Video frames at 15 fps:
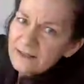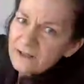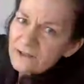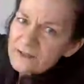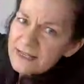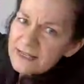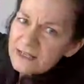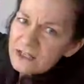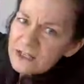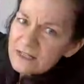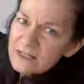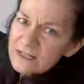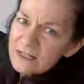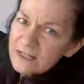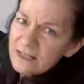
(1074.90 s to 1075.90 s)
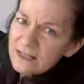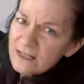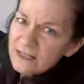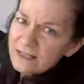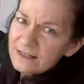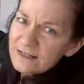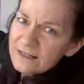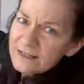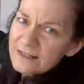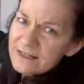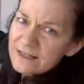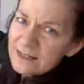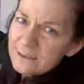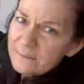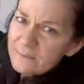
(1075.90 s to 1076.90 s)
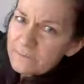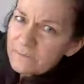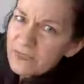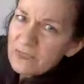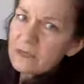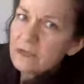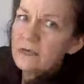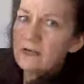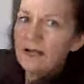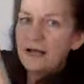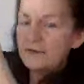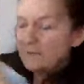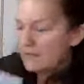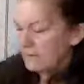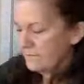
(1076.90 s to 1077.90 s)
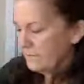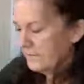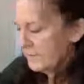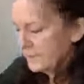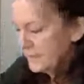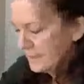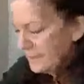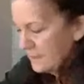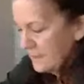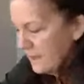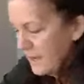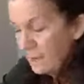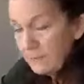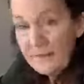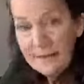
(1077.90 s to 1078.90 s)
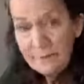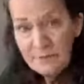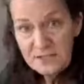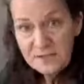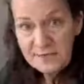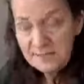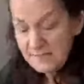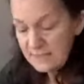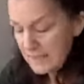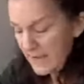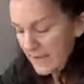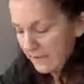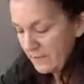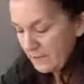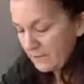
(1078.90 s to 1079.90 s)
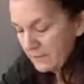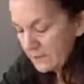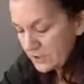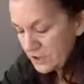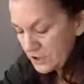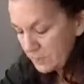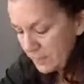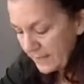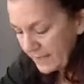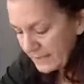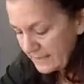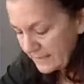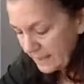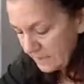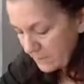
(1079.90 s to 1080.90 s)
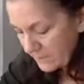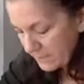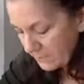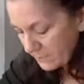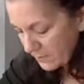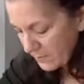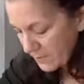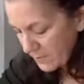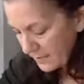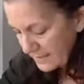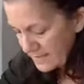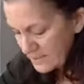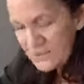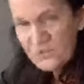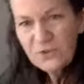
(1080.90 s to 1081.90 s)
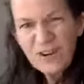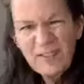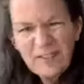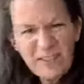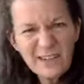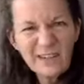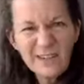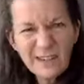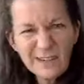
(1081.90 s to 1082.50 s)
edges in, see? And then pull it down. I'm glad we're doing this now. I don't look too bad yet, but we're all getting scruffier